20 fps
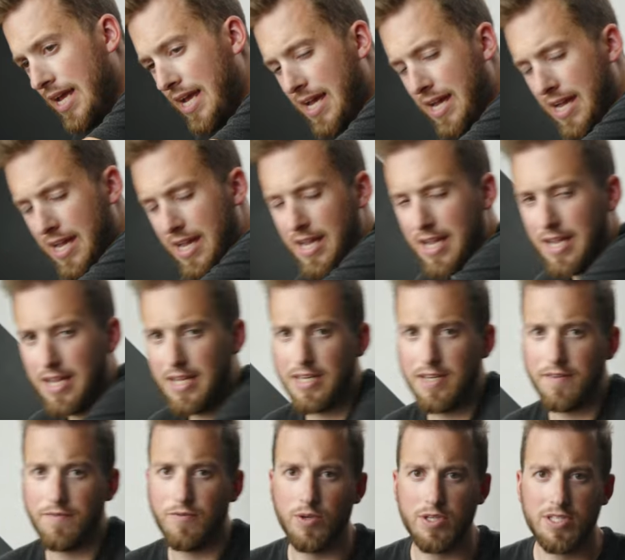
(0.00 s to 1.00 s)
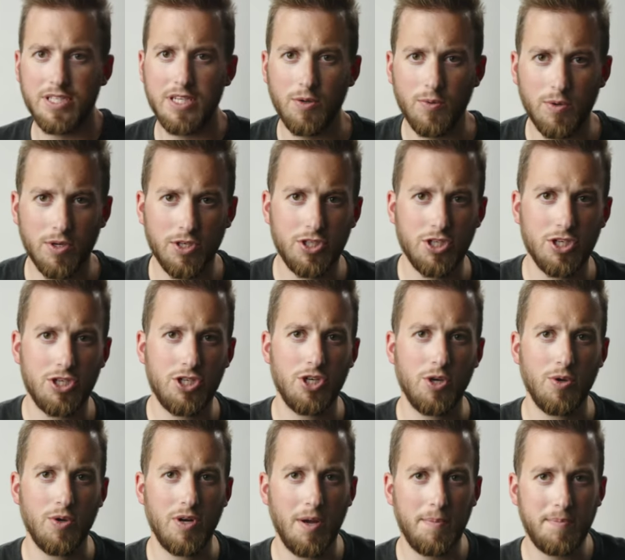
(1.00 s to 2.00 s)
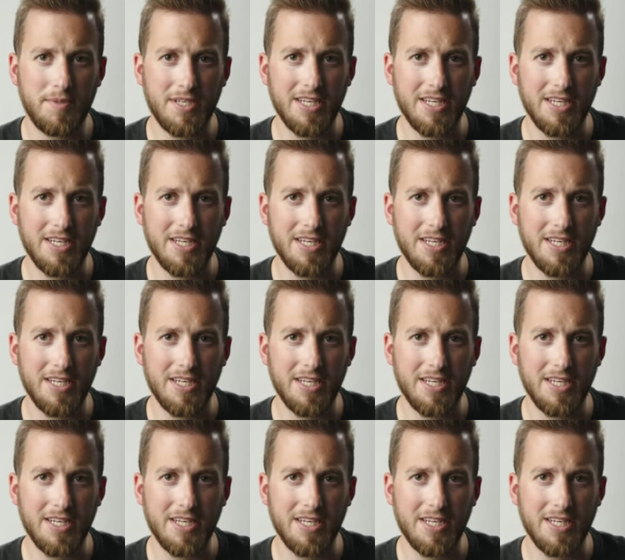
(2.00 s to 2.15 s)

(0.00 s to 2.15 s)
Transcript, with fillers: And if we see what just showed up